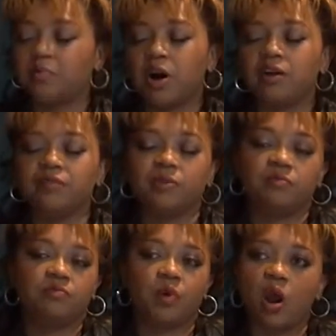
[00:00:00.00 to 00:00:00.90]
a part of it
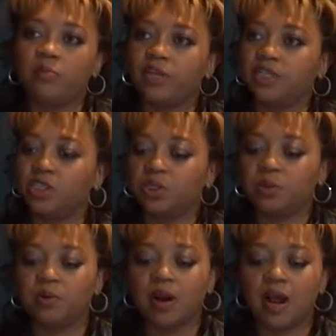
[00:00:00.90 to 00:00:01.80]
brought me
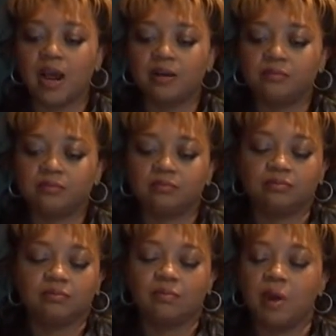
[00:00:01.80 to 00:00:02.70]
to um,
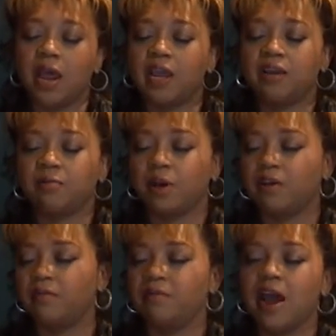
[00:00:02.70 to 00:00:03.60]
my,
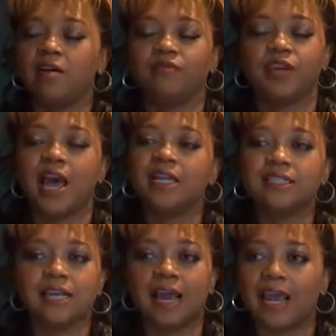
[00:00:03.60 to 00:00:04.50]
my now
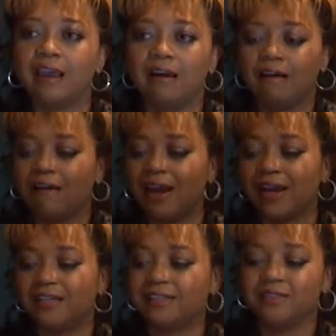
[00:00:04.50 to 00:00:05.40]
fiance
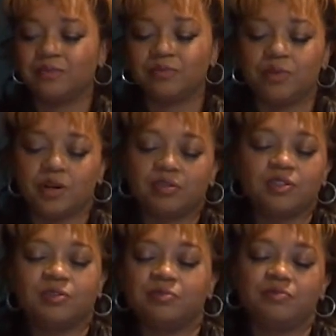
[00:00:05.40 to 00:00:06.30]
and, you know,
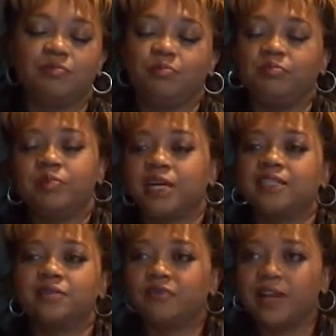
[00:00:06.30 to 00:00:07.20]
so
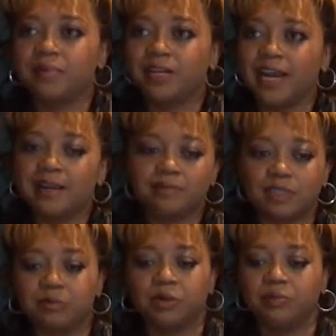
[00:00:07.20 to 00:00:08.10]
because of Flaming Dames,
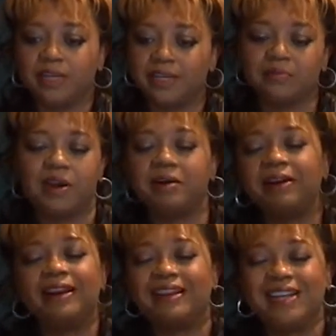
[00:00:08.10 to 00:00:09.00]
I'm going to be getting married.